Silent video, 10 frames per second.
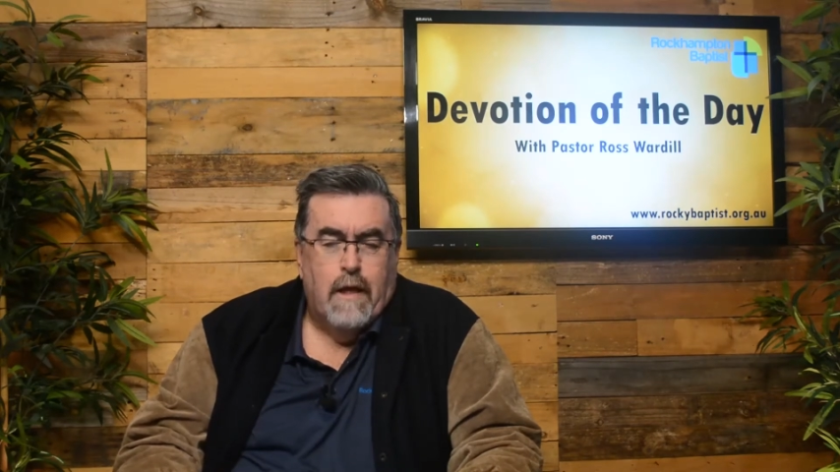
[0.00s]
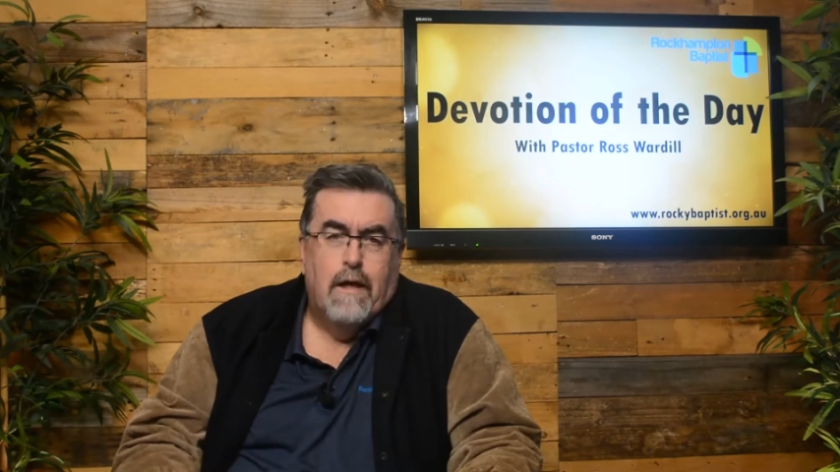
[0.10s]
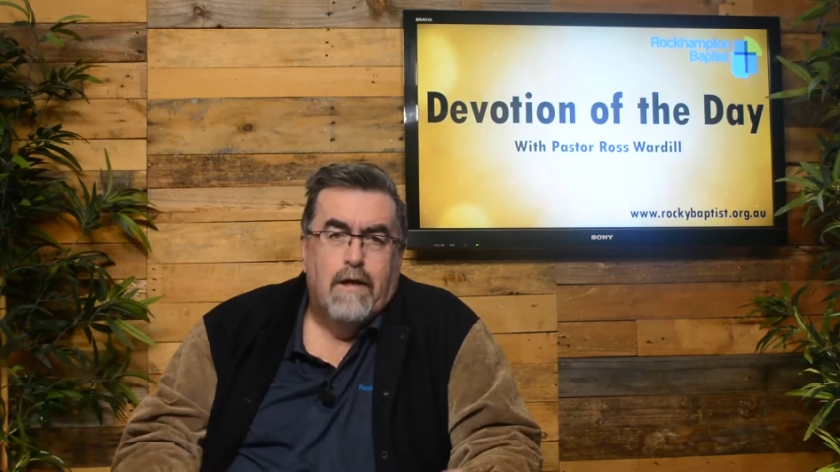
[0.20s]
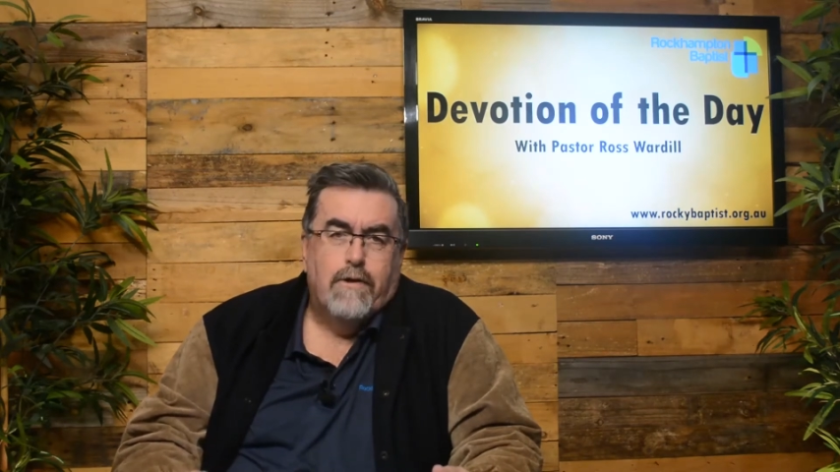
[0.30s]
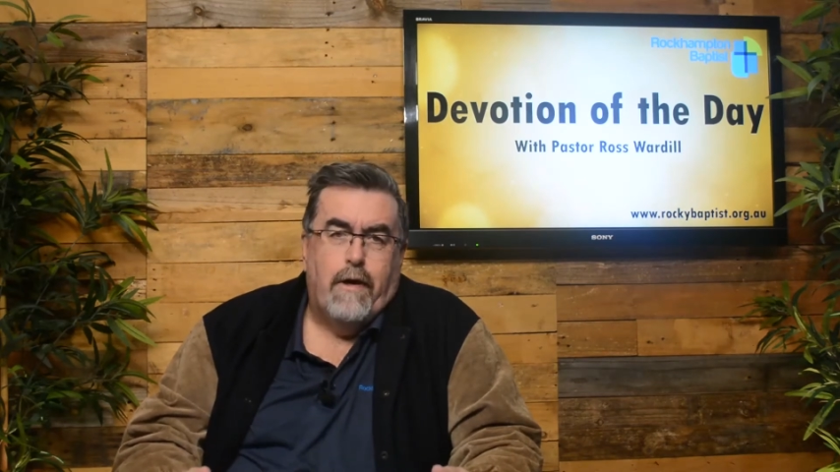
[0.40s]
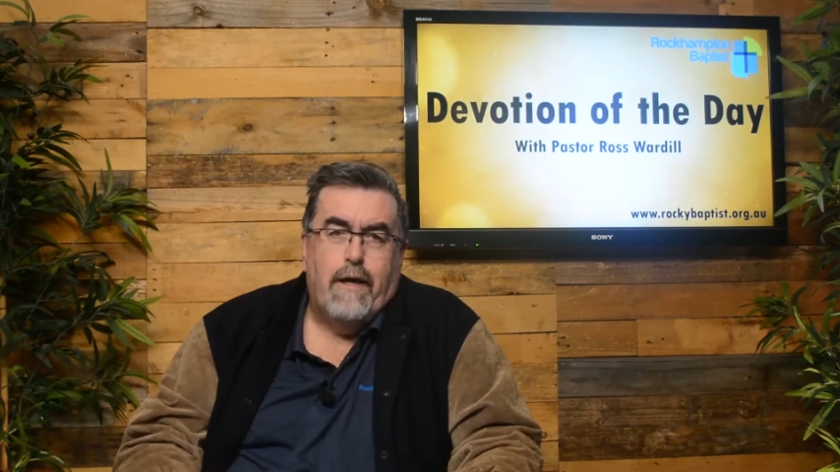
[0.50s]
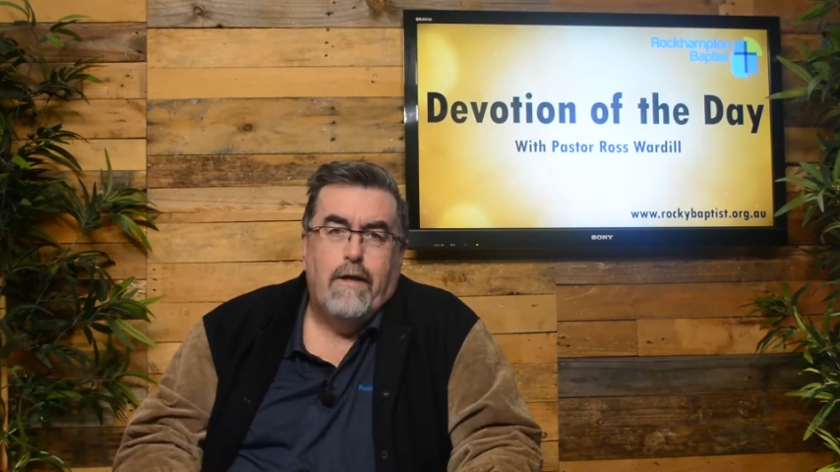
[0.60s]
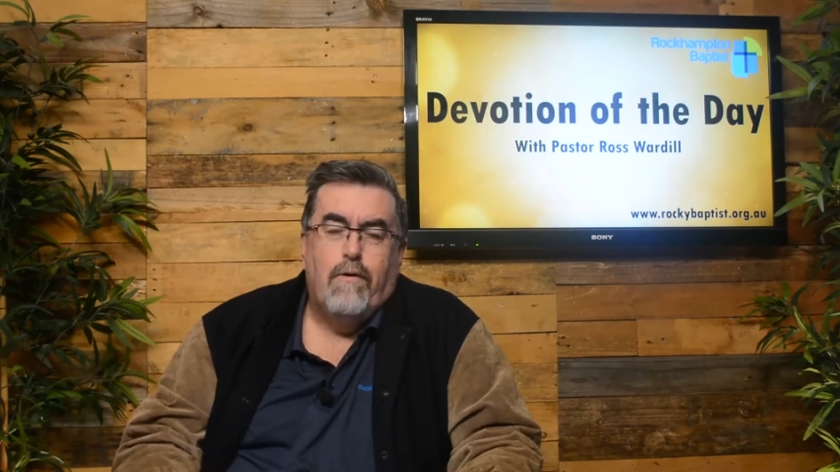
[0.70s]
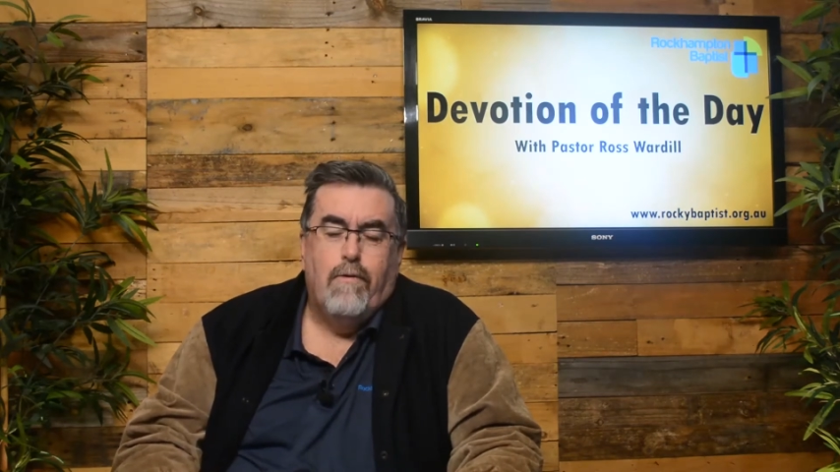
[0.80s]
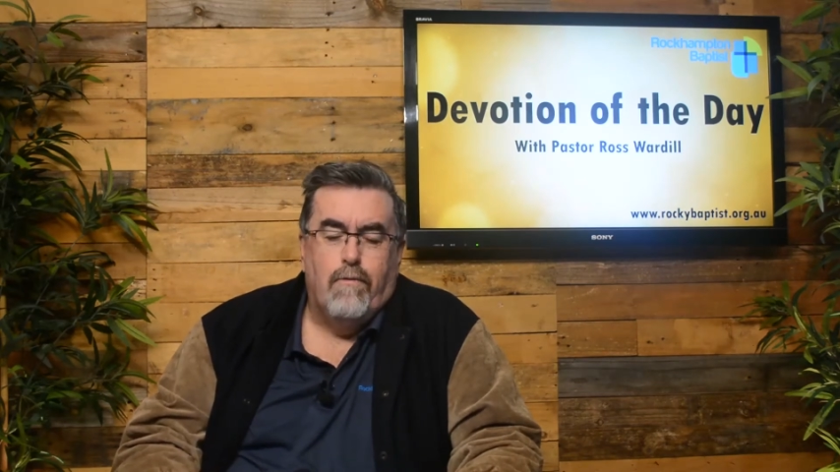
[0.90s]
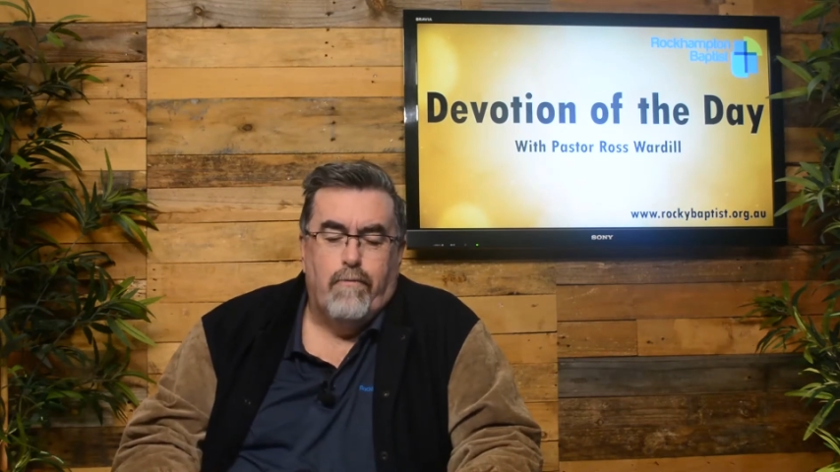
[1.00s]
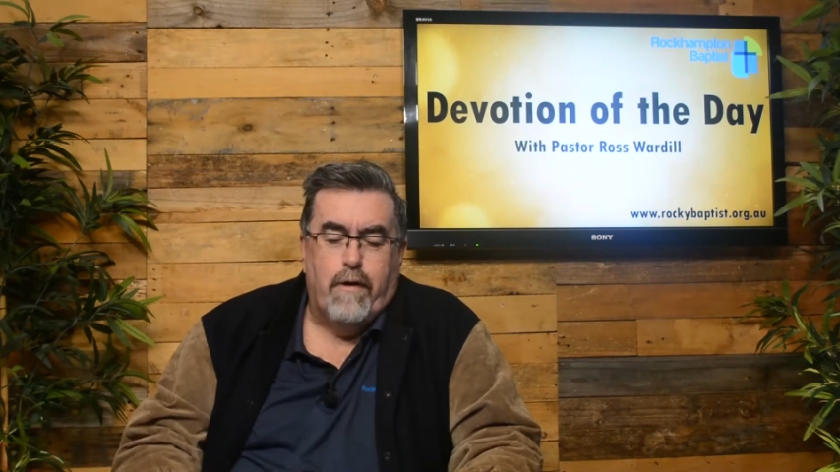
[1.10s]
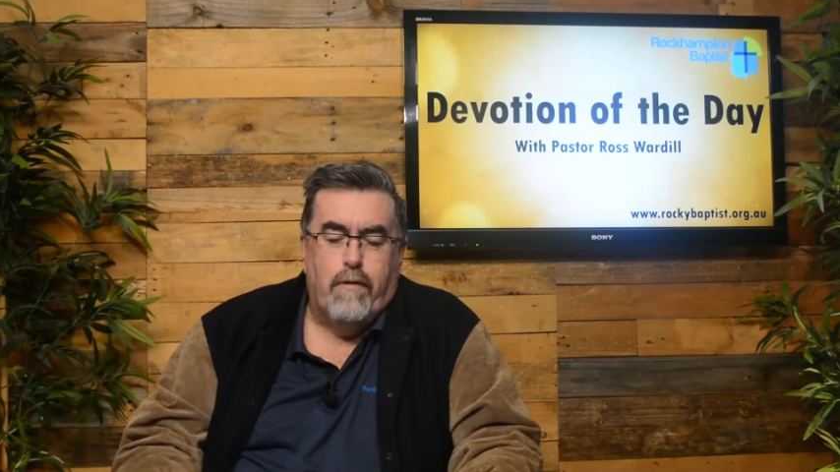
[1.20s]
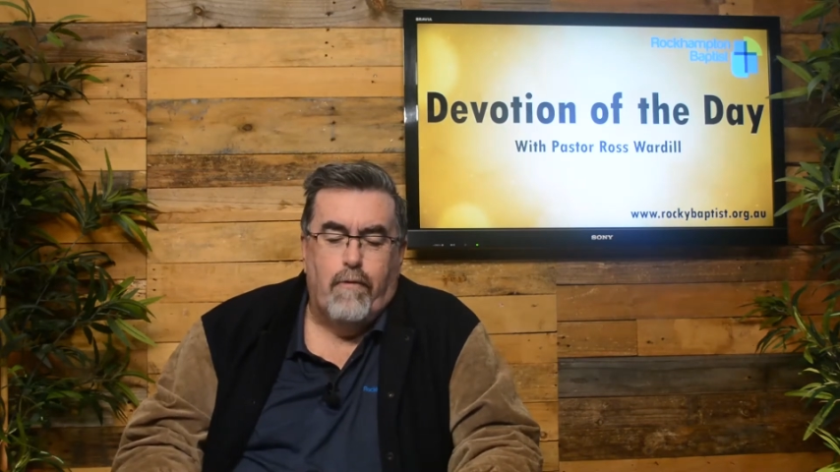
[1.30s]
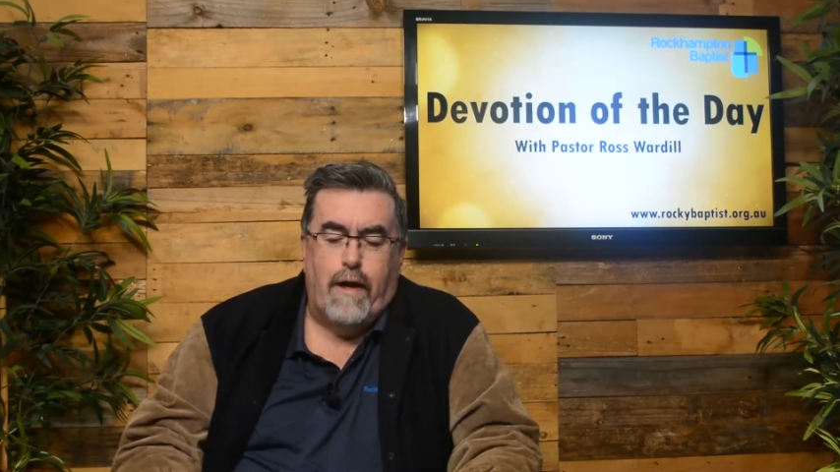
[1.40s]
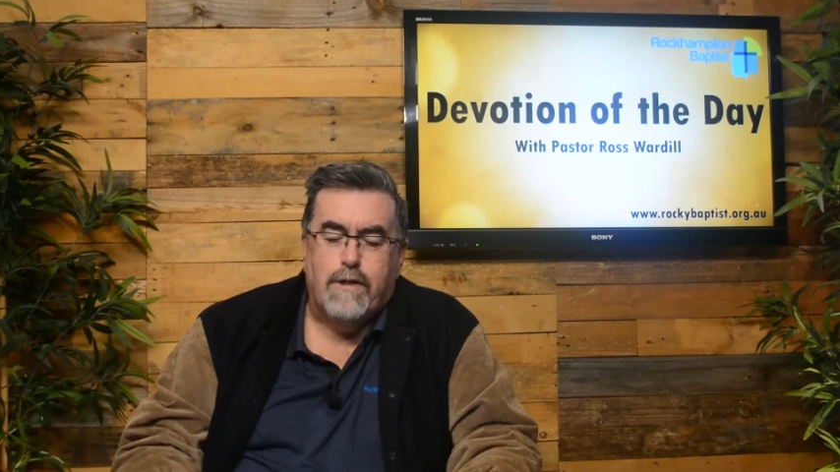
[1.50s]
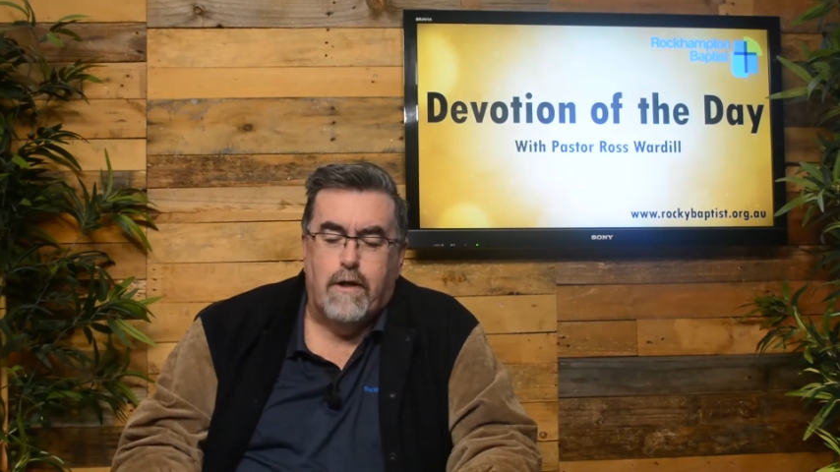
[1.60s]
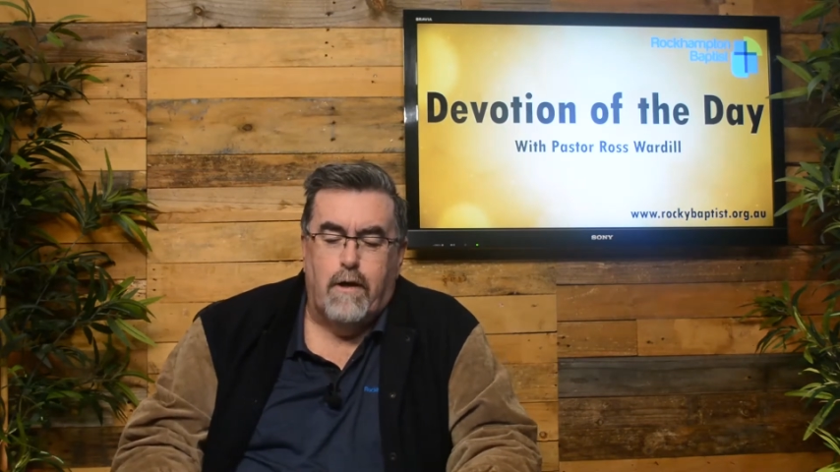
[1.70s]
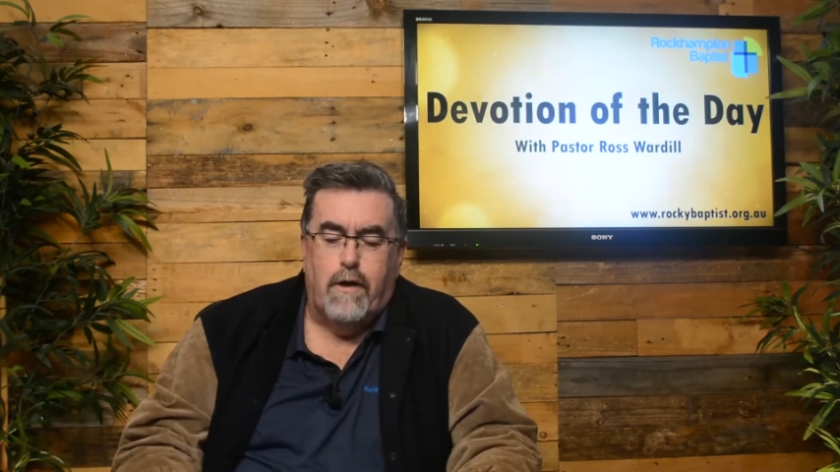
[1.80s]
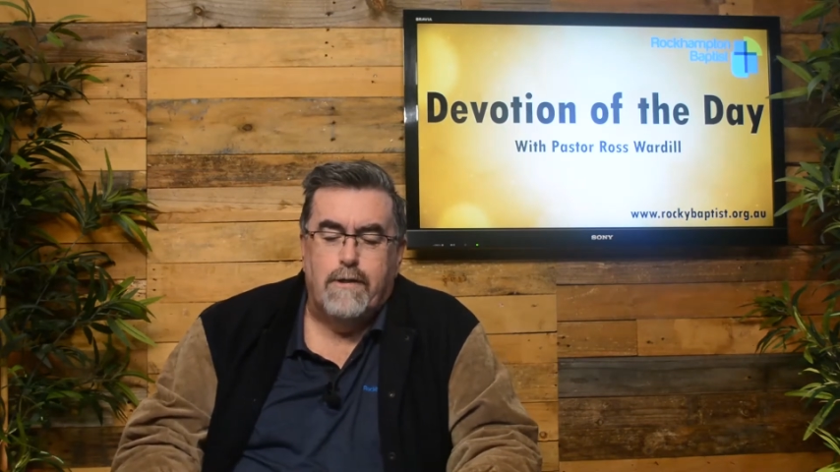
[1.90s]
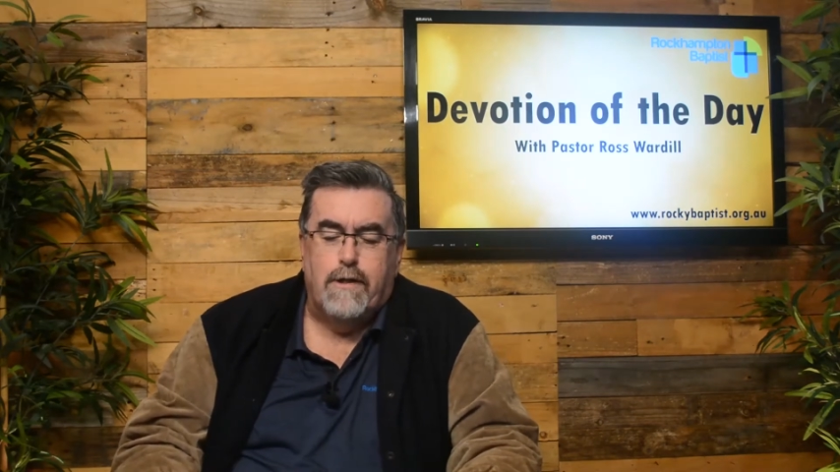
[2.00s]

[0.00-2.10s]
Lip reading: So how do you rationalise